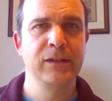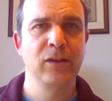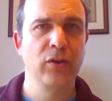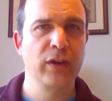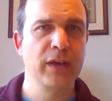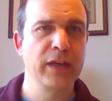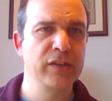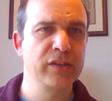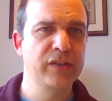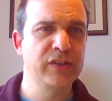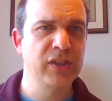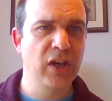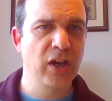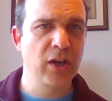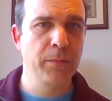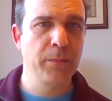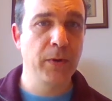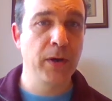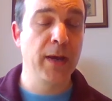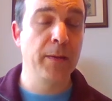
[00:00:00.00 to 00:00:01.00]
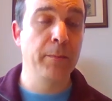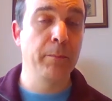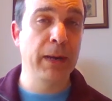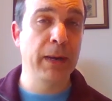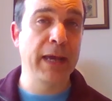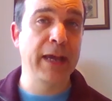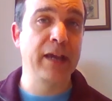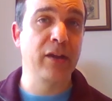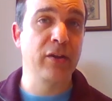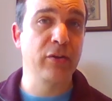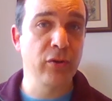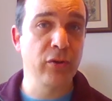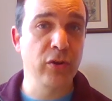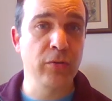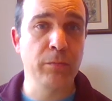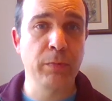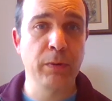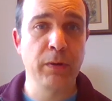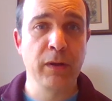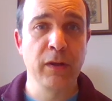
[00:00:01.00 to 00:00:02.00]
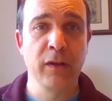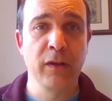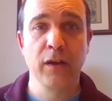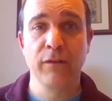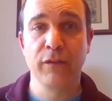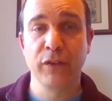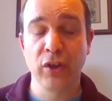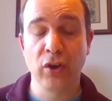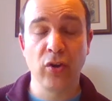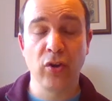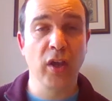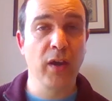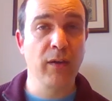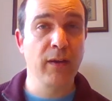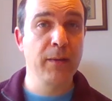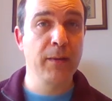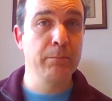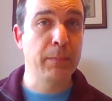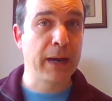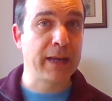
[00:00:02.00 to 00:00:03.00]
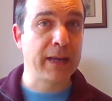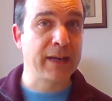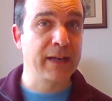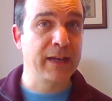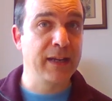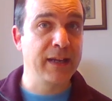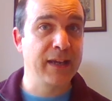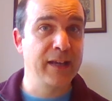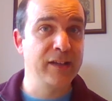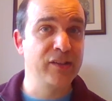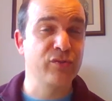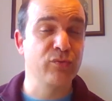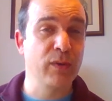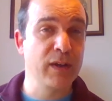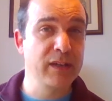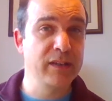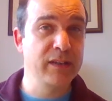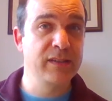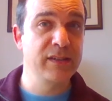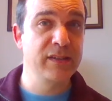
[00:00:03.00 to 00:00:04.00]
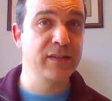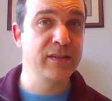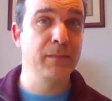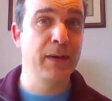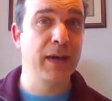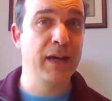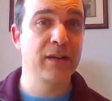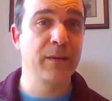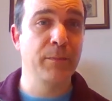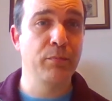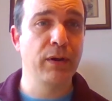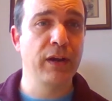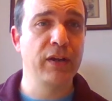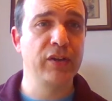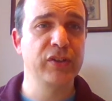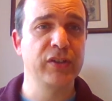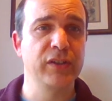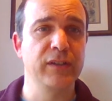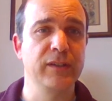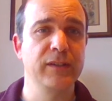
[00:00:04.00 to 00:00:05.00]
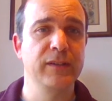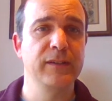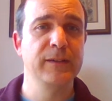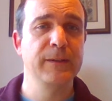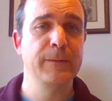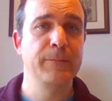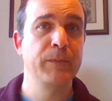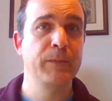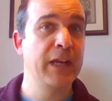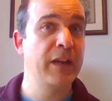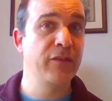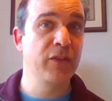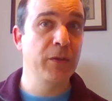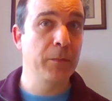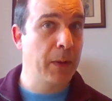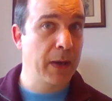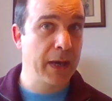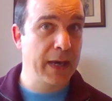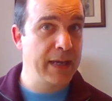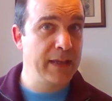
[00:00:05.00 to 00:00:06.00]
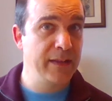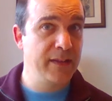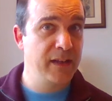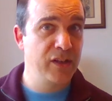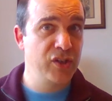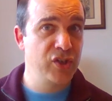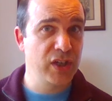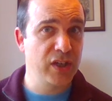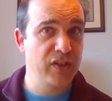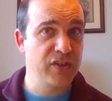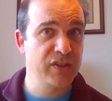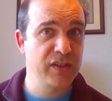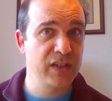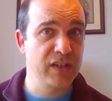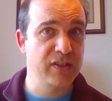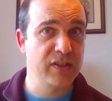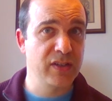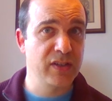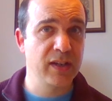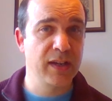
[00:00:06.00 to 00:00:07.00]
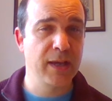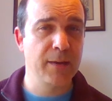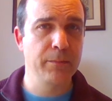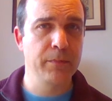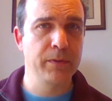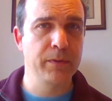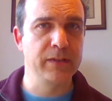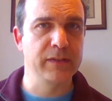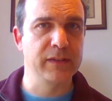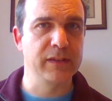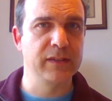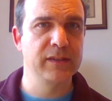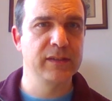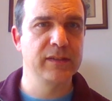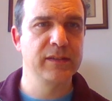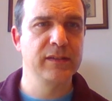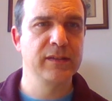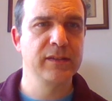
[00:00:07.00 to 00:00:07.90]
Longing sung by a black group of the ongoing battle against racism and oppression, and of the pain and injustice that accompanies it.